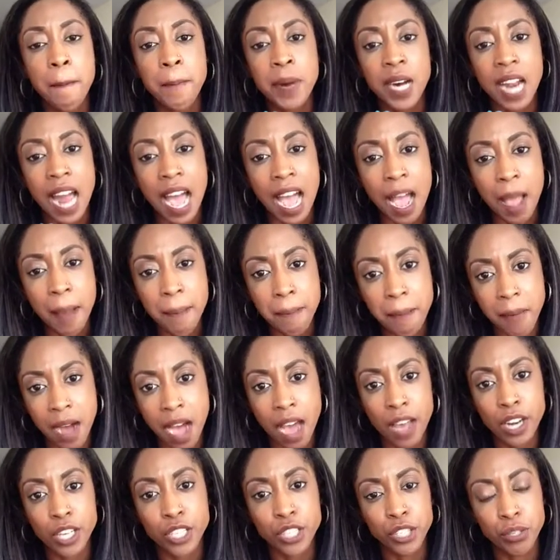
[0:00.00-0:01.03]
But I
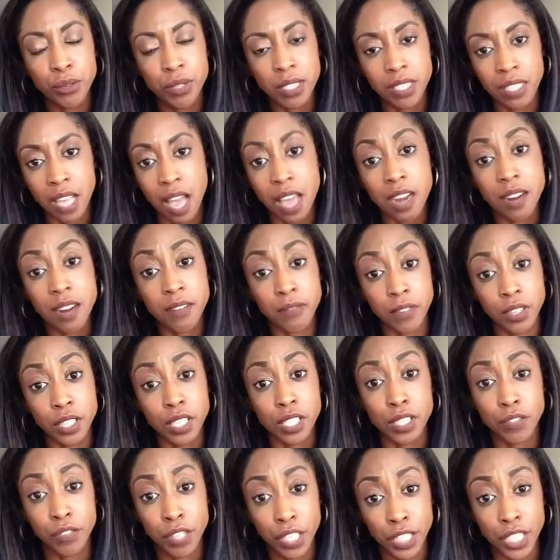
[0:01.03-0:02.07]
admonish you to sign up for
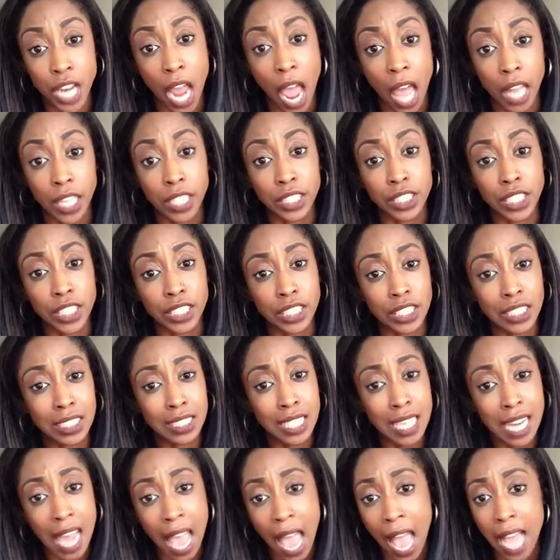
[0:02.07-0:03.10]
this free challenge and
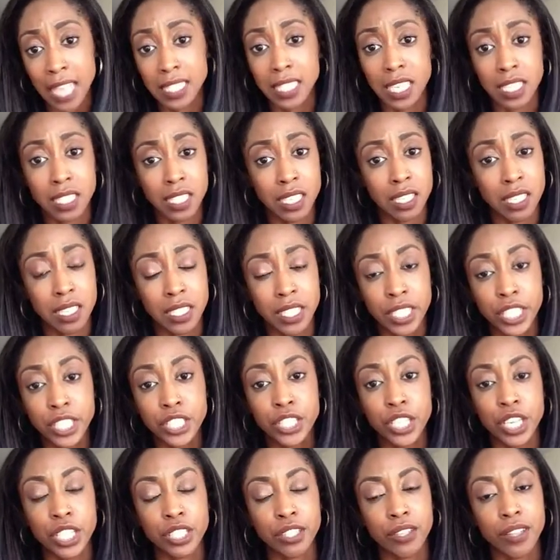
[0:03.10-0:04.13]
just get access to the
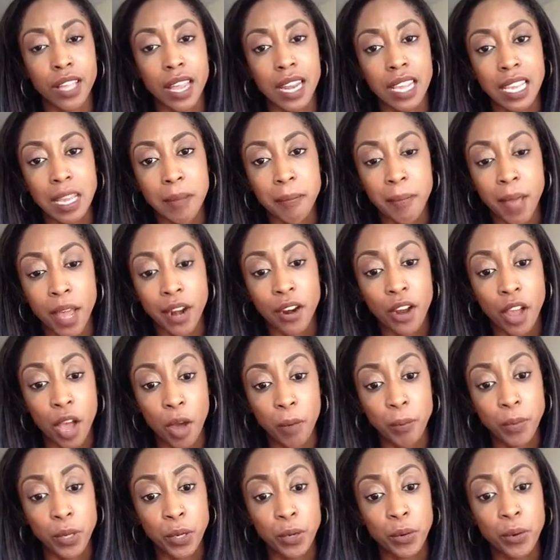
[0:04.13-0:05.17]
teaching so that it can better
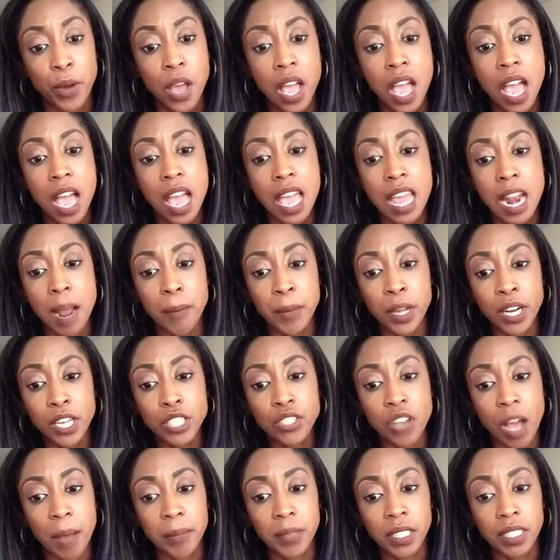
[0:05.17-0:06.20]
help you. And I'm going to
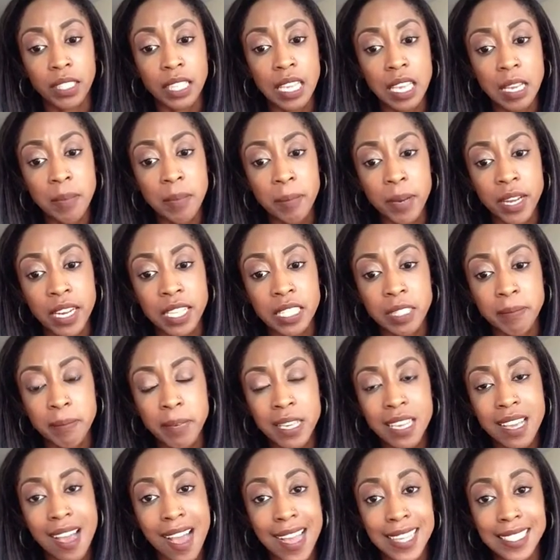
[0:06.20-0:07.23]
drop the link, but it's
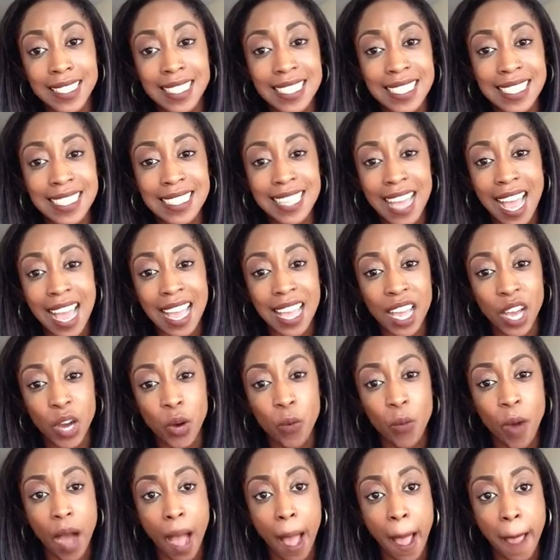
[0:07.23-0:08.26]

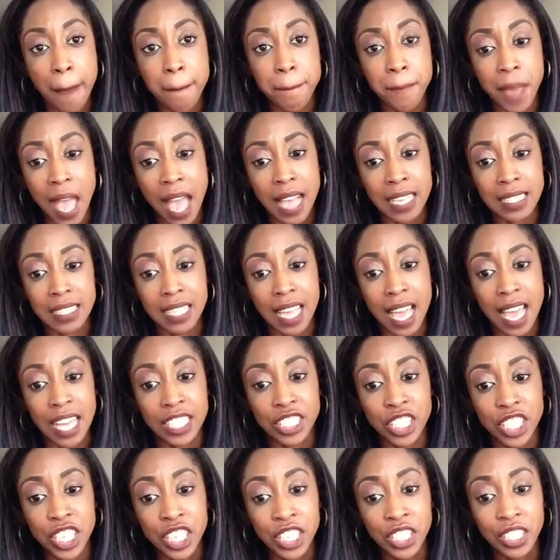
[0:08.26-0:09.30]

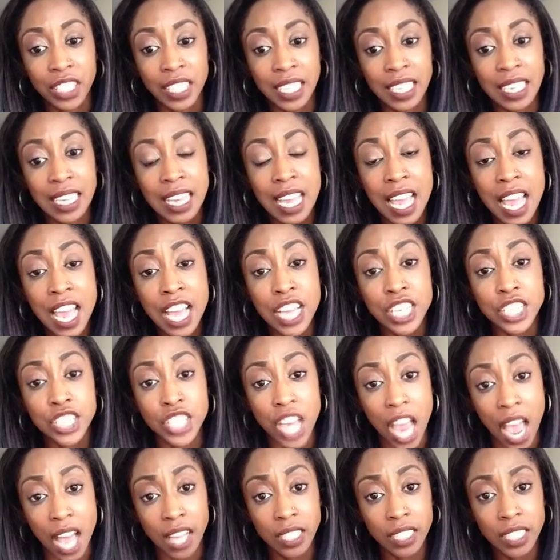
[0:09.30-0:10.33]
bit.ly/healing
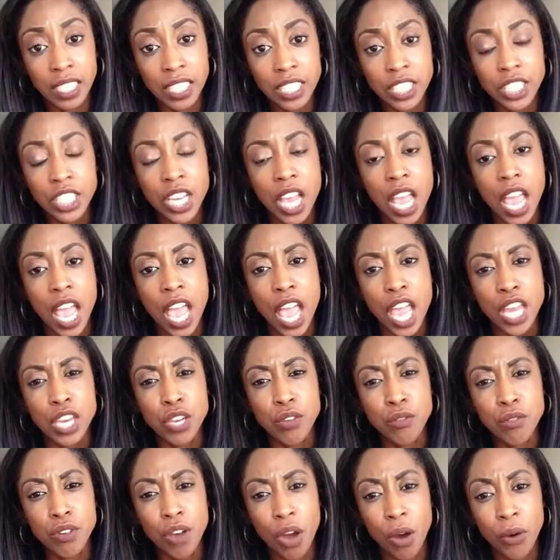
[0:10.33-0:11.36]
challenge. And
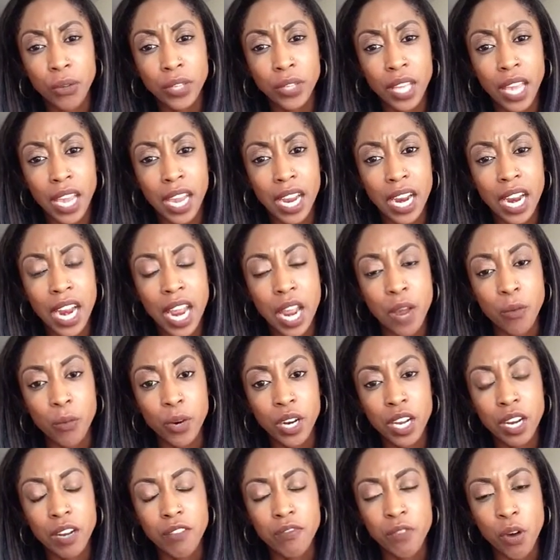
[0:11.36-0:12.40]
you go there and we're
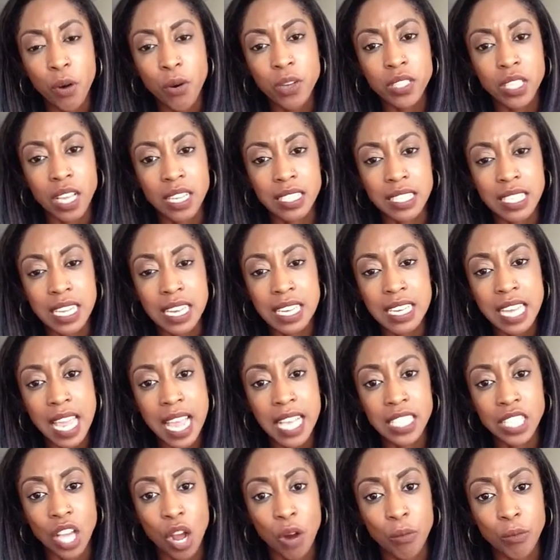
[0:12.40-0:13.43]
going to focus on 10
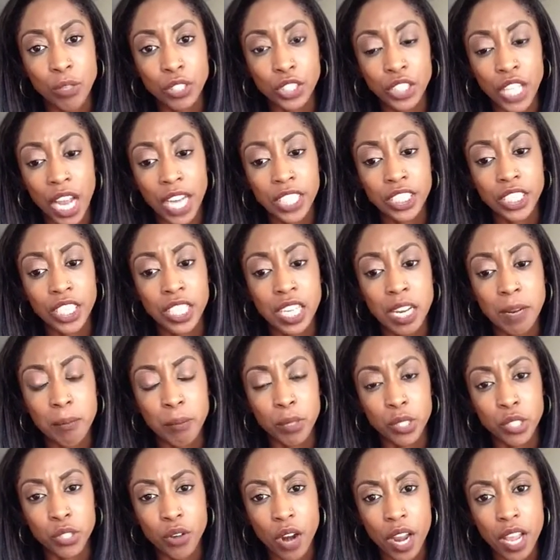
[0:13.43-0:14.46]
days on rejection and
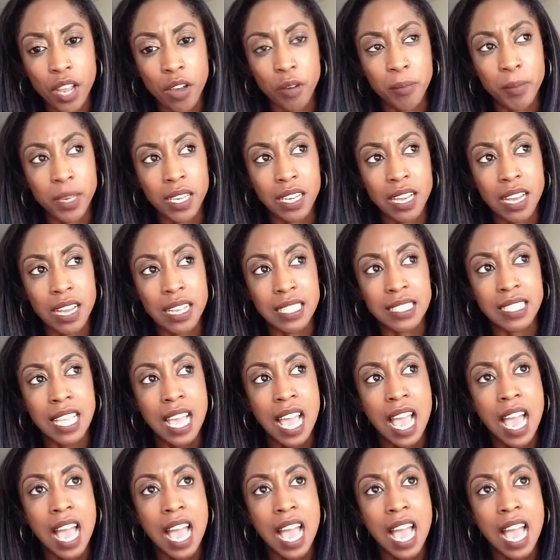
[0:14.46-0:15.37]
betrayal, because